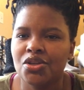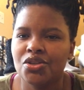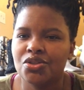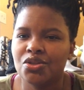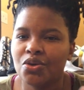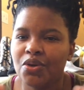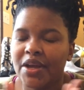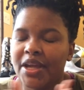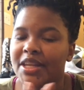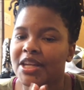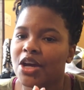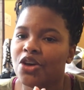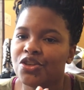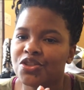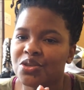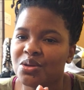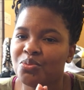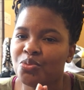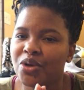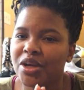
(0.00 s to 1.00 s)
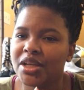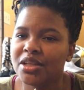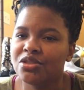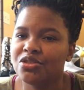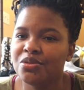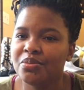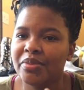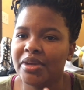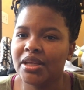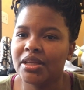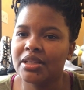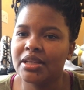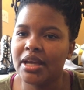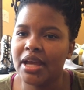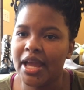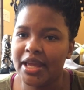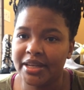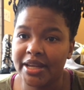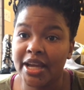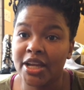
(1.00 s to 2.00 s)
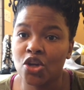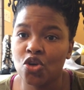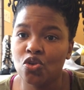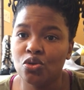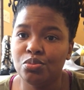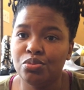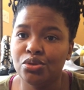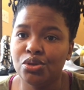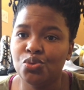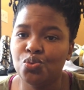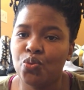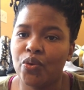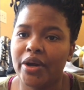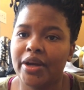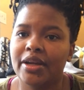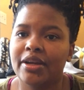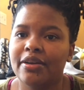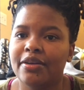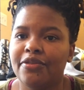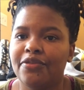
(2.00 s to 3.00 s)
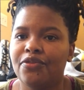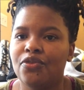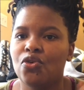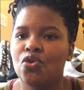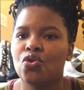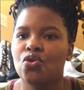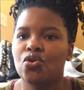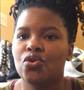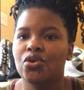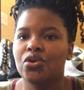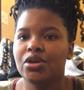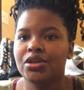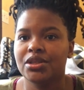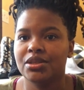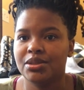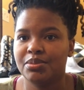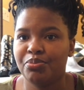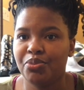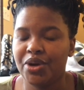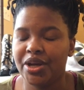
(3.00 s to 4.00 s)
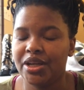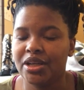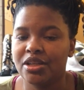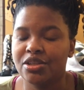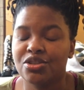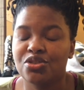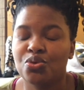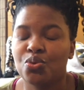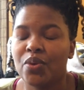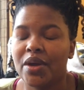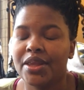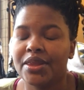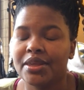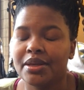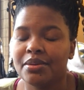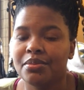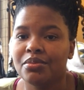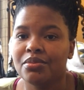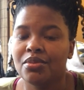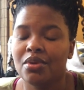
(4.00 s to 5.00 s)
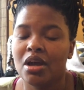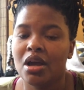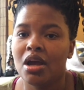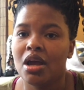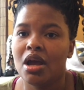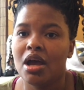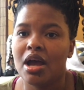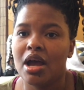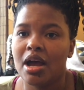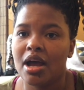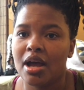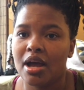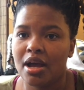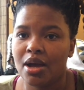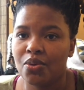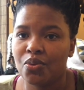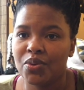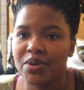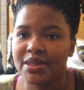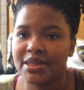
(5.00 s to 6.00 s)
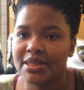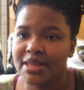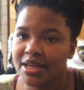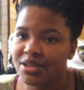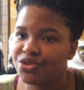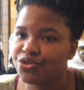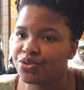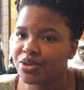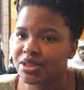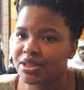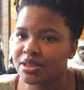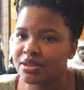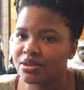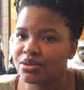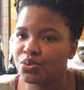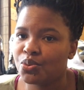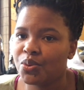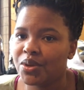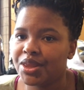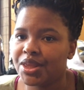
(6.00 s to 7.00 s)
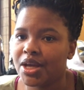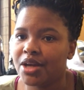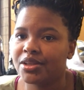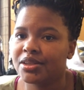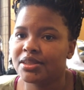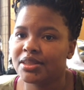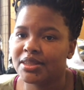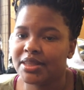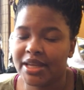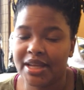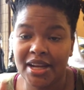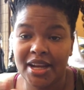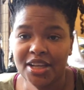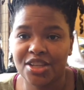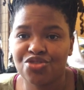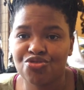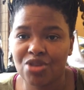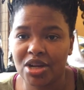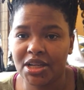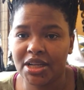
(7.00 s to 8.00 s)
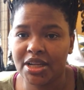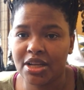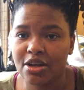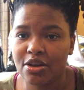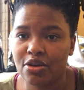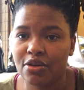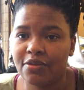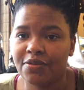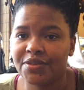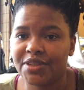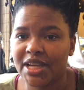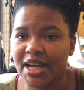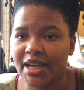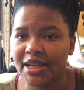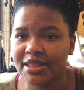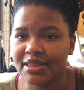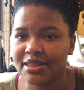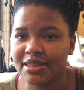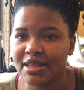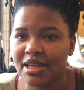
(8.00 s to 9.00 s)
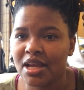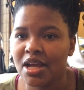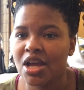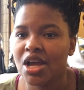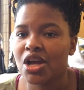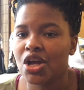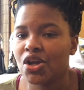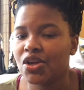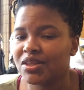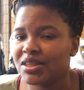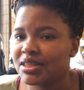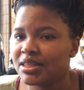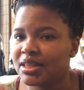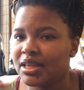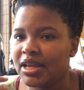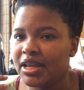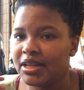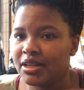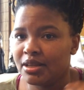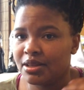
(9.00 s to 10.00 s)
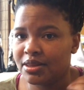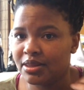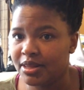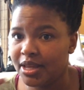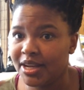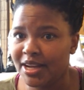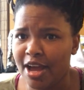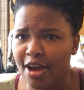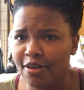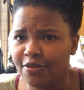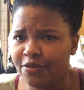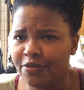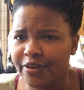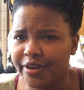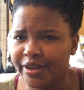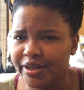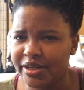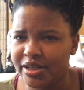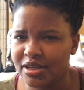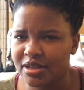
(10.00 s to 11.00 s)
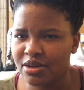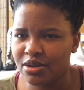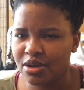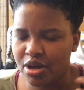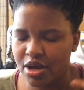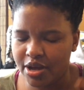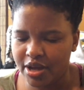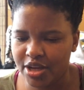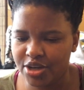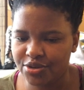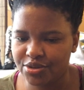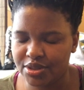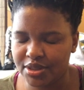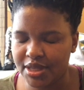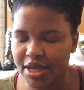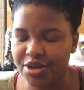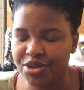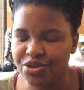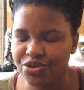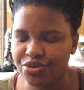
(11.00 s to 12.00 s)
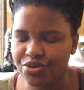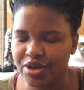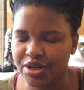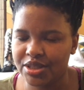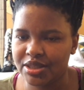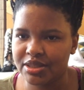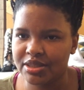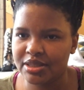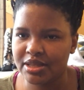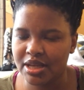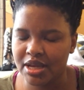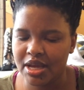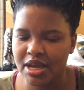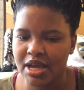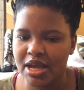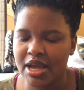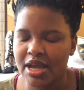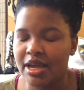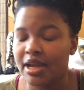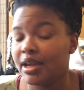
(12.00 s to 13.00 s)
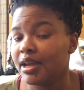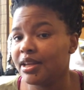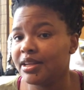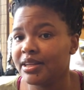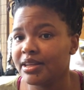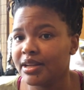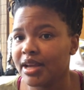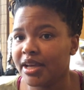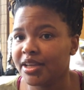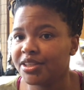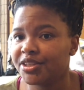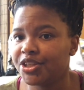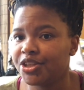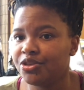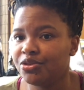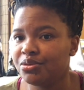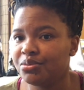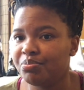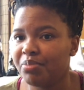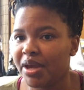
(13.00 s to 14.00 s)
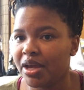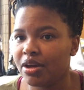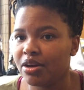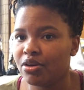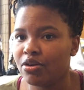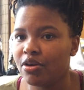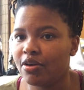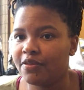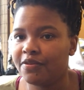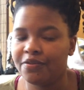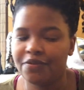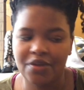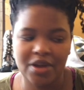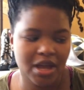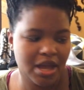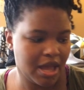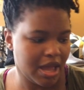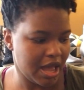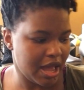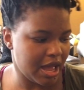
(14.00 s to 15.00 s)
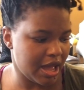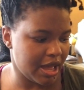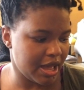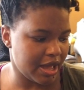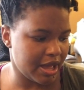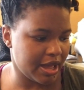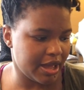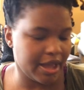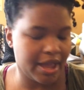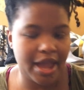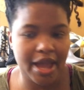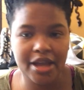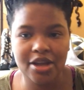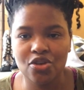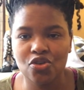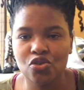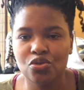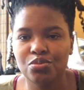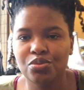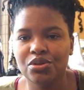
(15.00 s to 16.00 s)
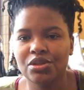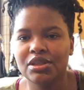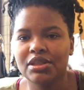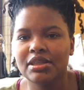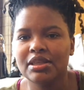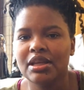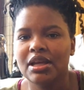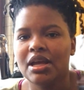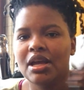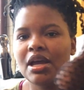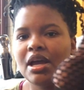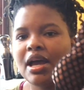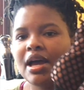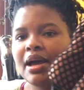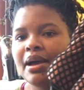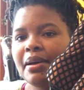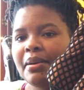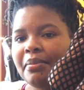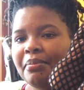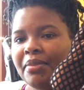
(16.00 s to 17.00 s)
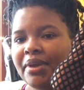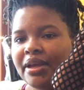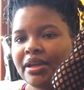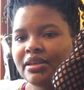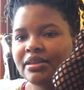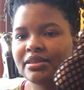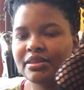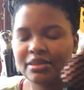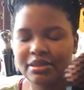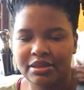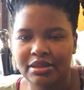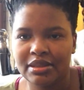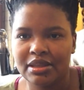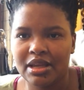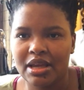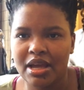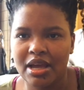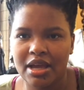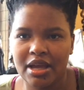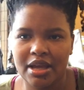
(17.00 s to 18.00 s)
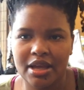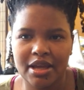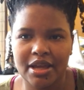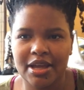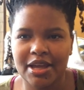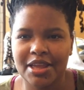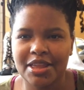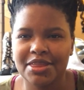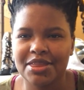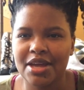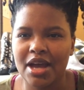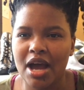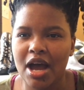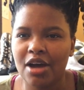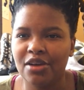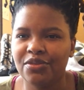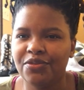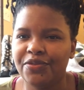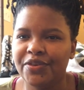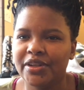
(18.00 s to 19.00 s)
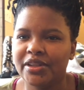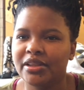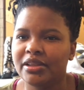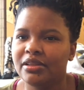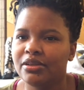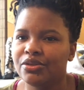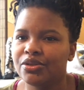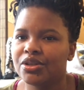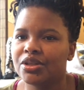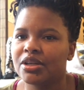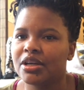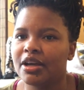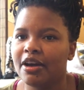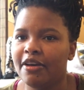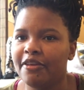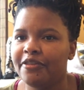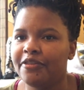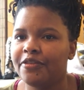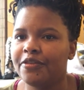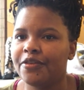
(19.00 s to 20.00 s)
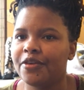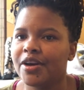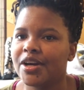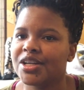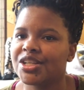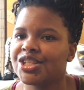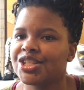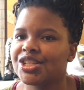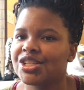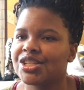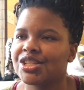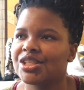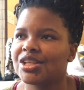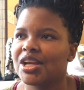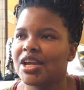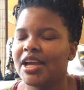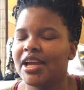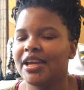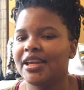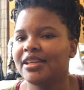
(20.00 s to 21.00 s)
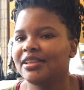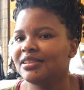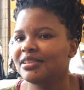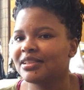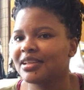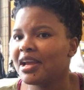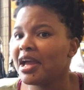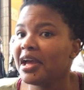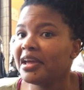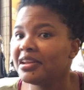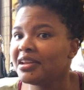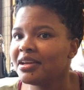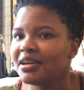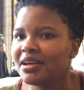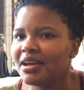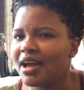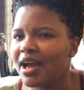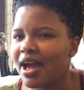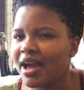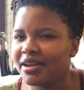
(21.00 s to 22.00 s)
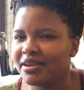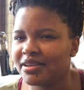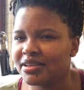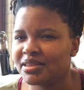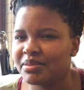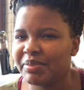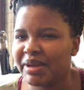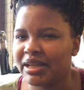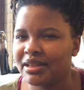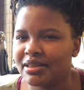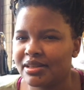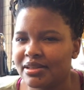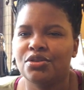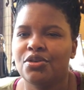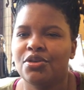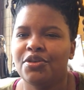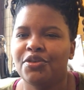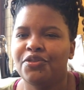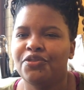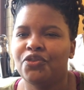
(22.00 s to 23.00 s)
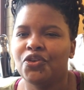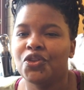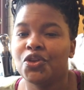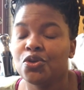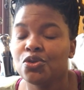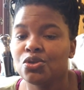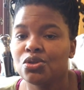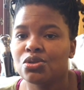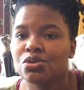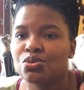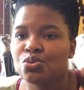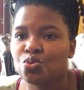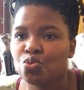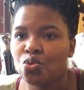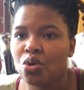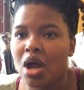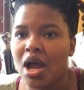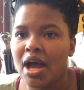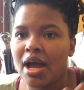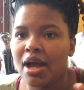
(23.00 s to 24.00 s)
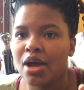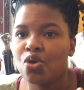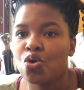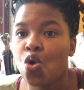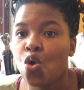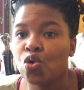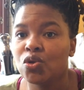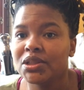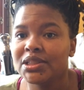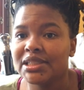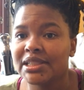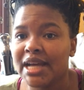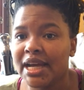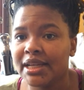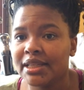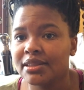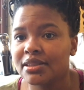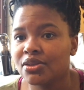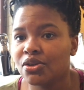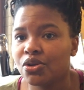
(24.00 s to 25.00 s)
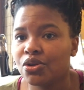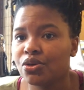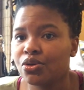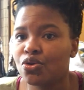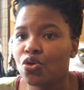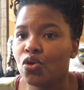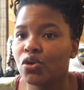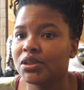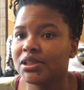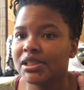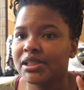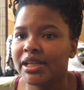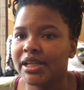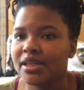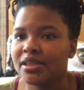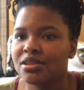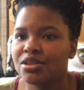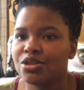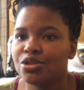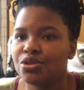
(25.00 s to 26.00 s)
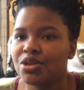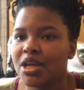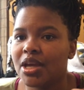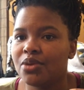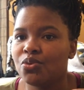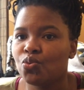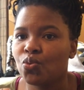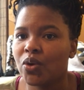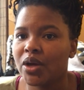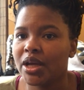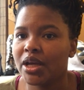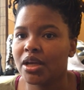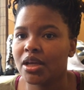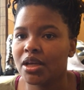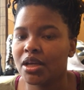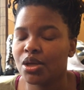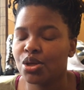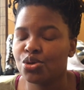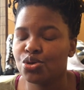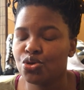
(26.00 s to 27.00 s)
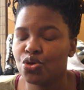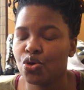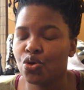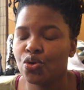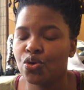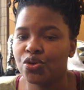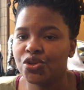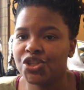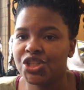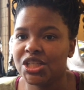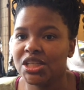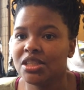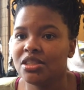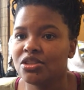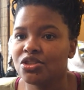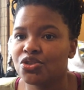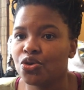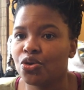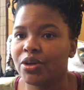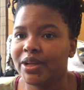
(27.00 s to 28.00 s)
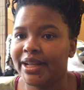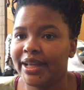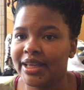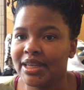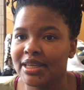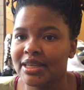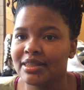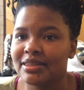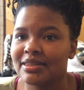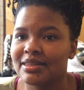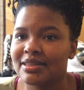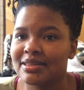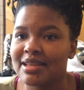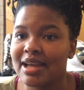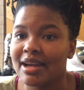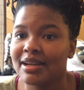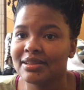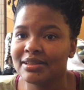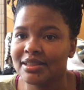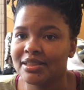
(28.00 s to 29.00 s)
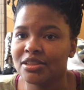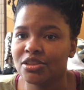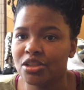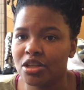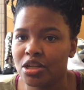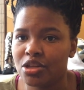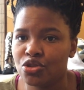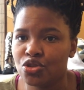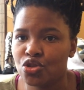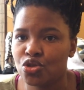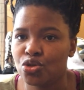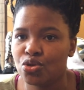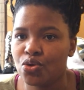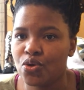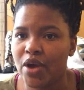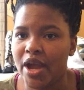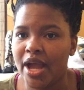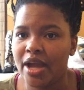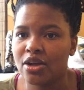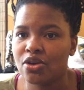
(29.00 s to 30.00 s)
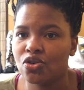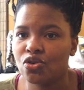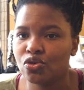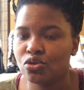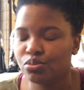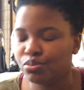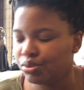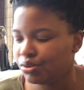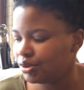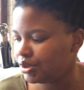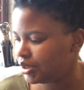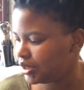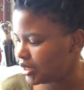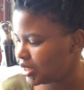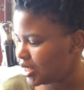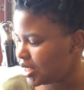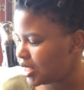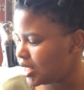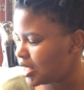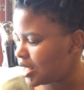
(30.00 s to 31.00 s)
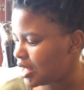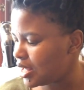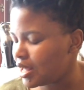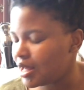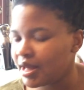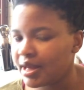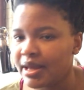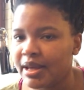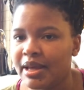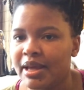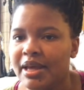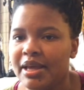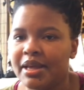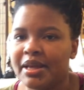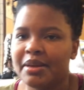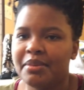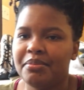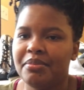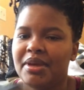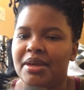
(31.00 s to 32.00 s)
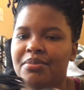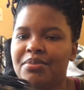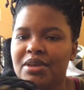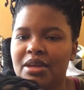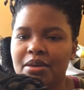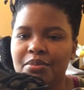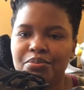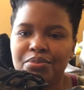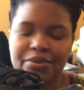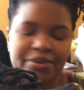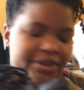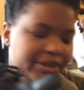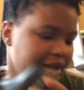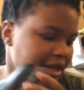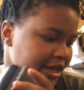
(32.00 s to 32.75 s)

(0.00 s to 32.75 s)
So an awesome way to make an ankle boot work for spring is to wear them uh, with sundresses without the extra layer of tights because uh, that outfit, uh, a sundress, a nice cute pair of uh, ankle boots makes uh, the outfit look fresh and kind of unexpected so for those uh, colder nights or colder days you can wear your jeans or leggings tucked in into your ankle boot uh, maybe a boot